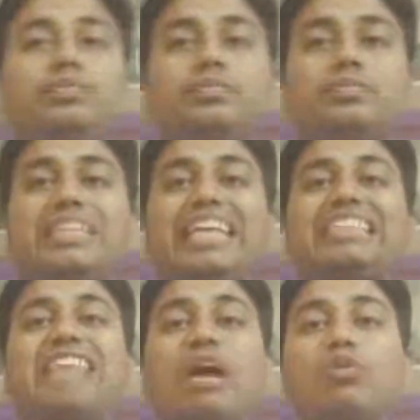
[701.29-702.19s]
They
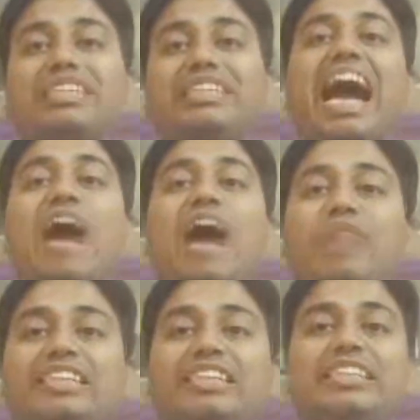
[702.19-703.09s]
shout, they howl at the
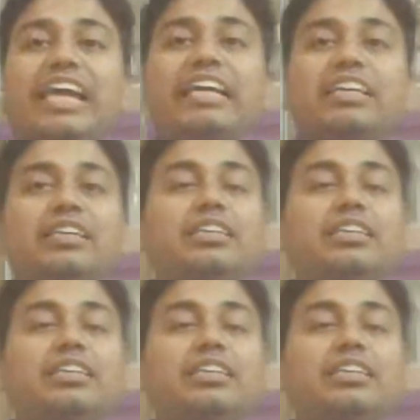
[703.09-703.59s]
tiger,